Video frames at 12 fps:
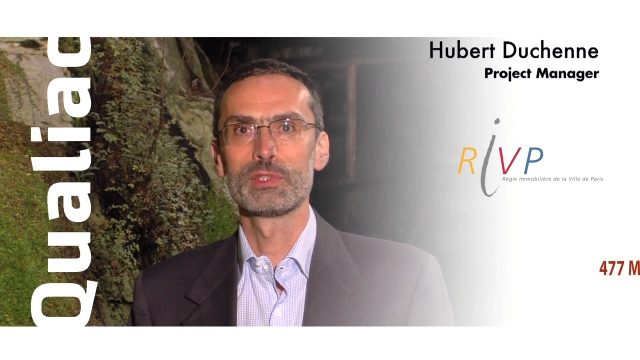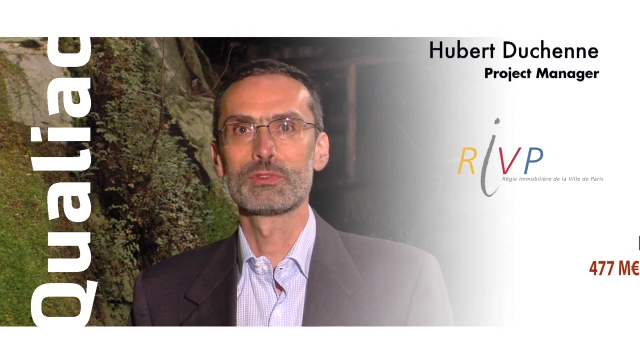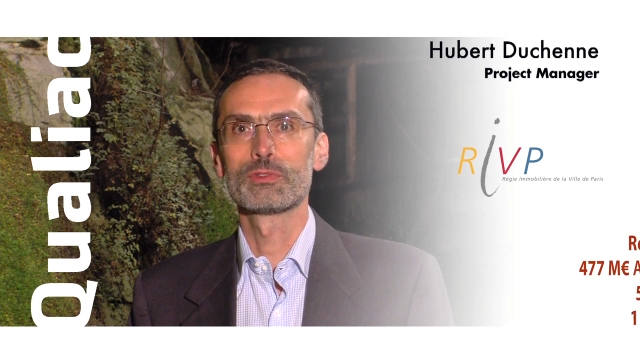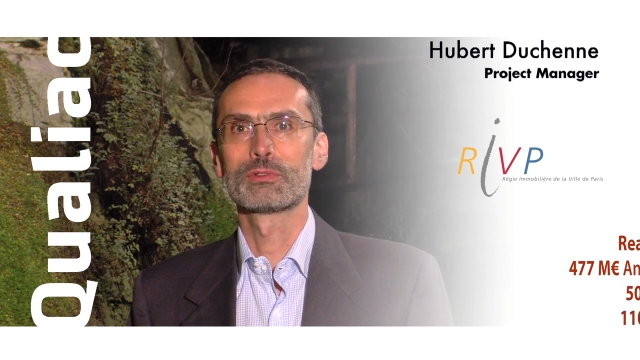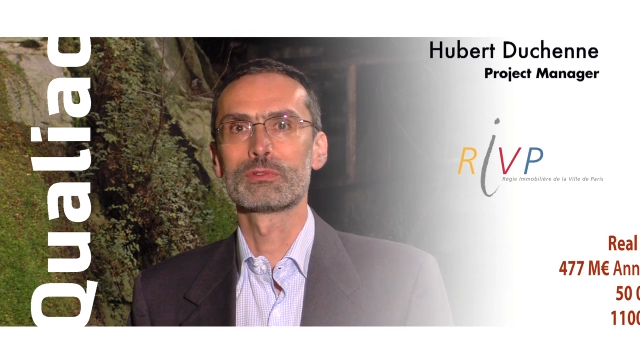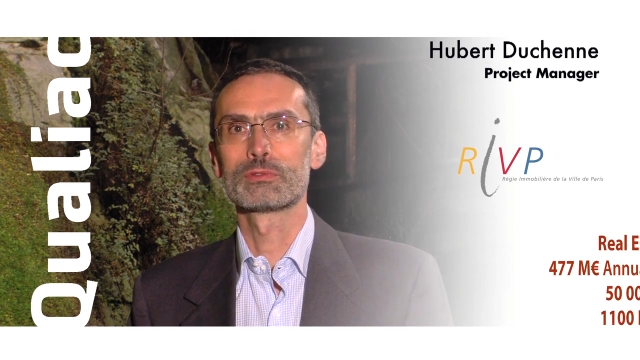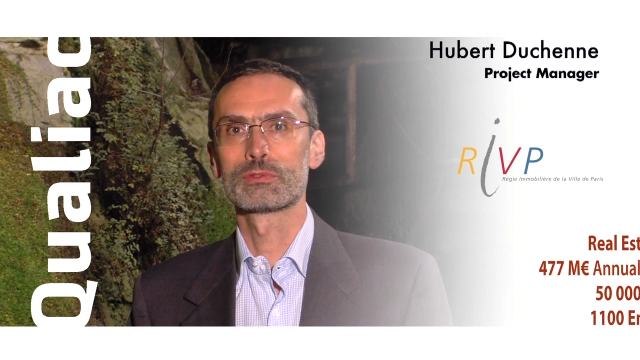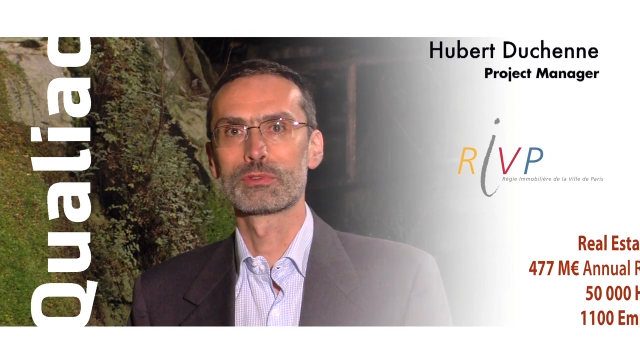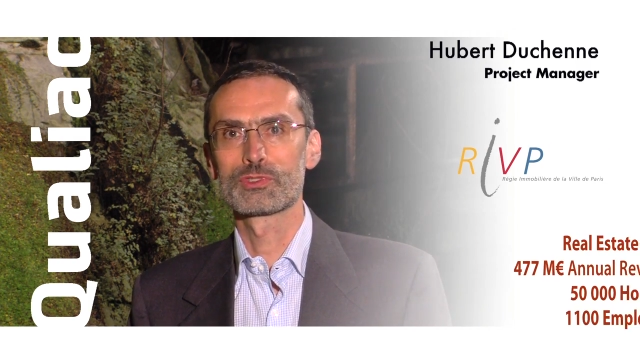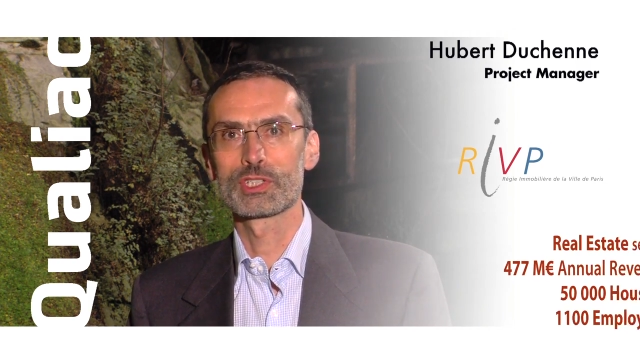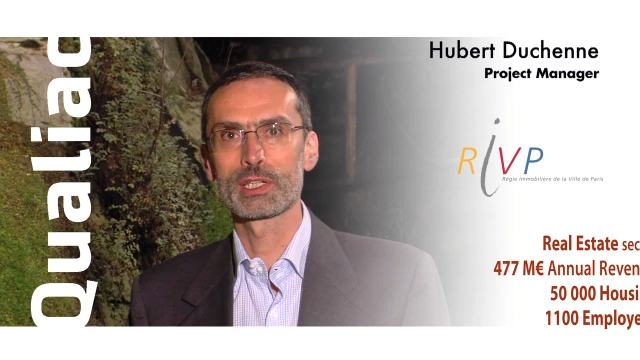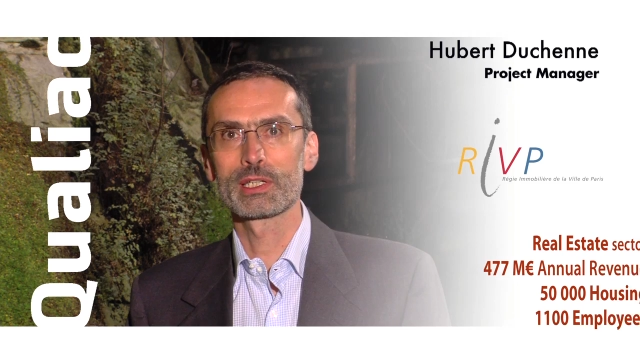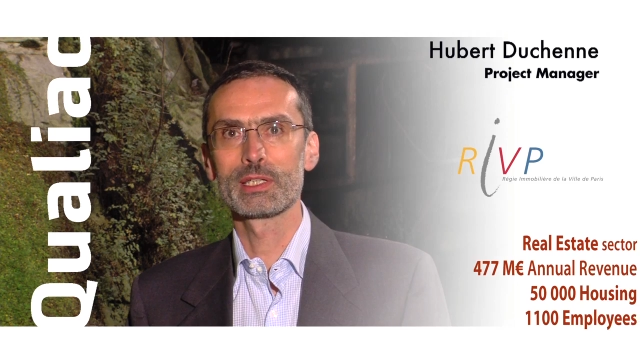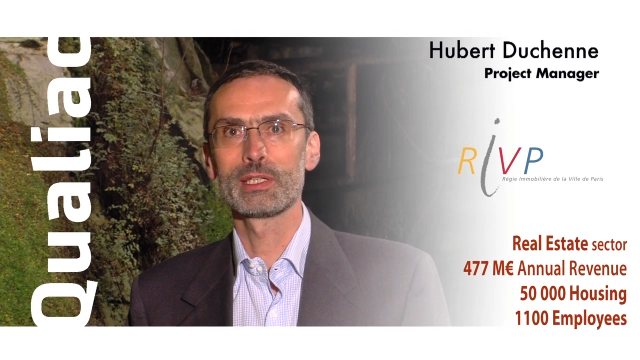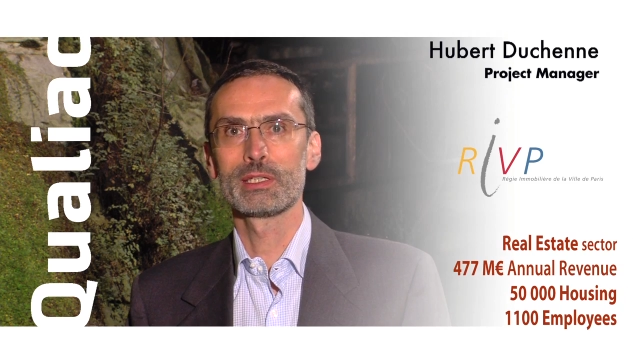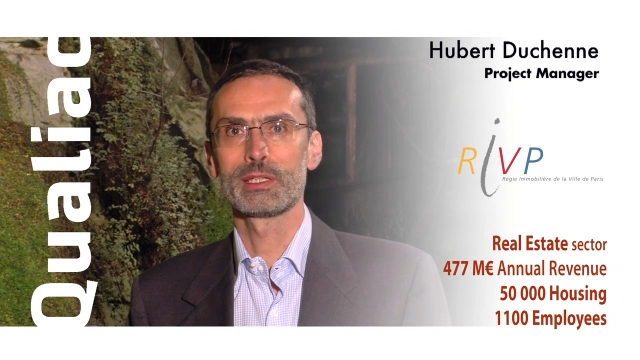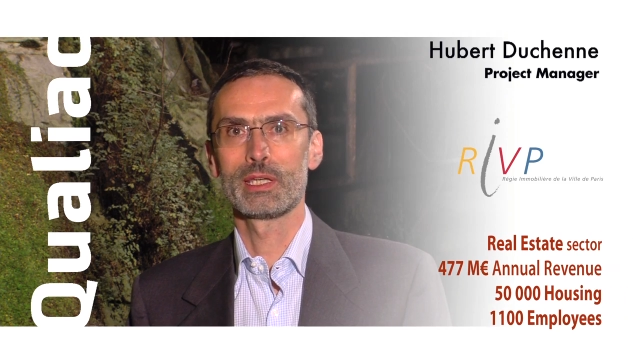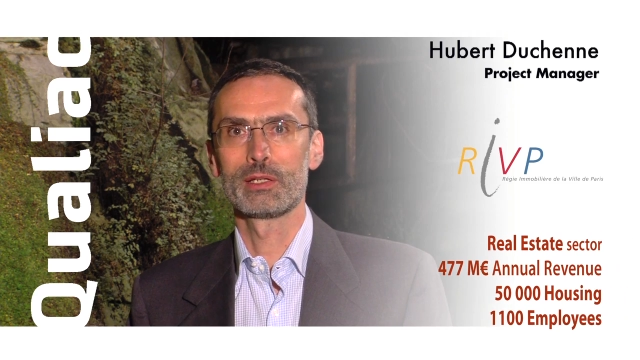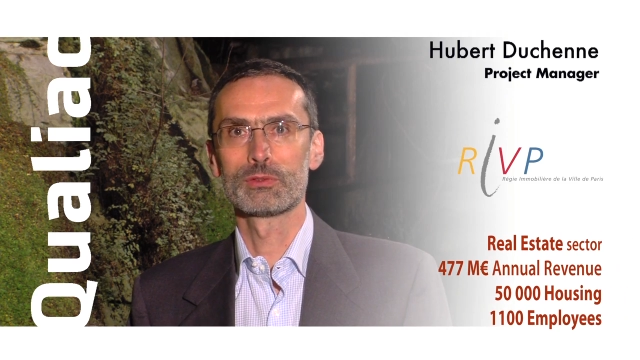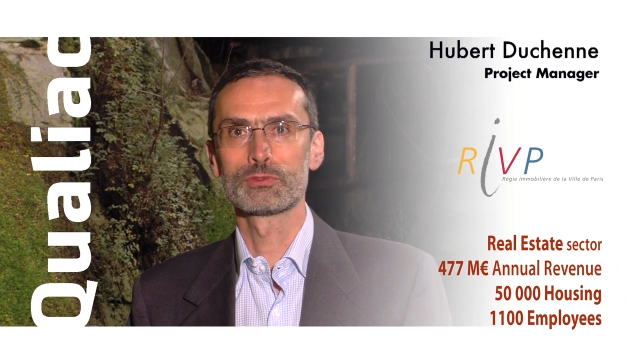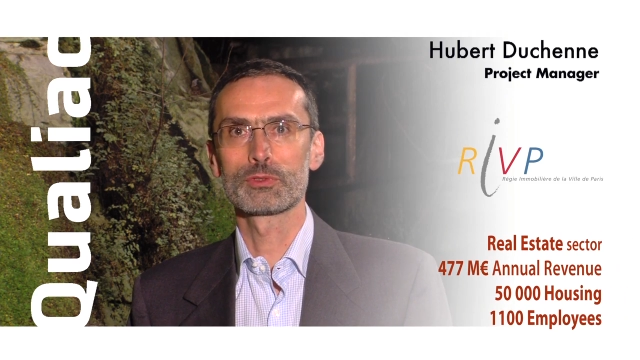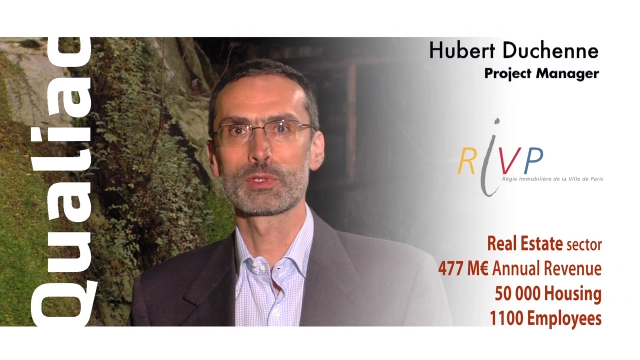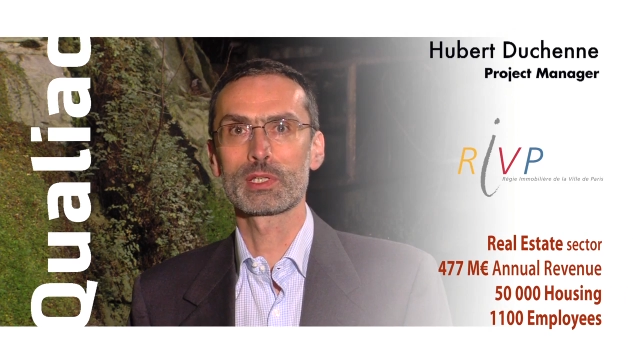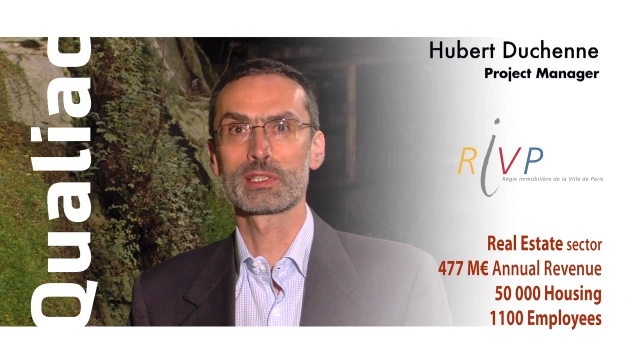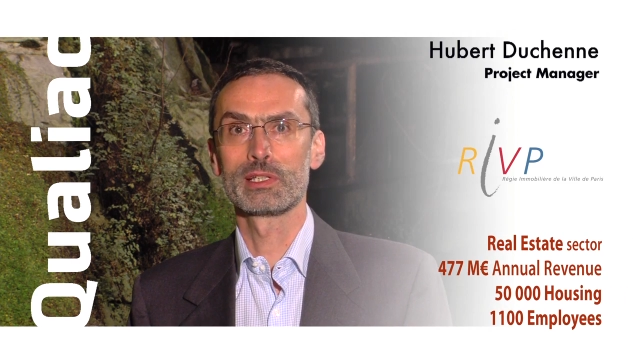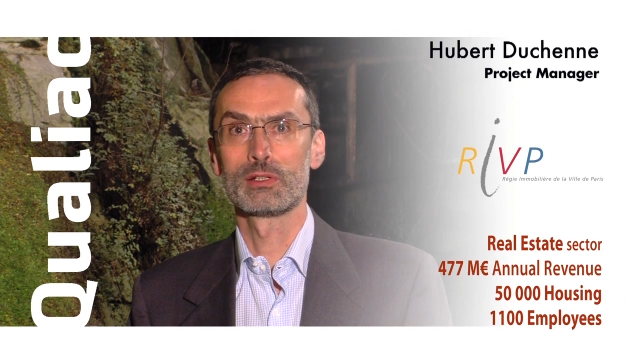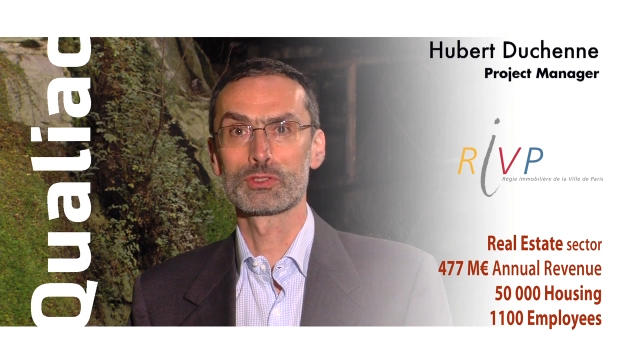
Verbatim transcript: The mission of this company is to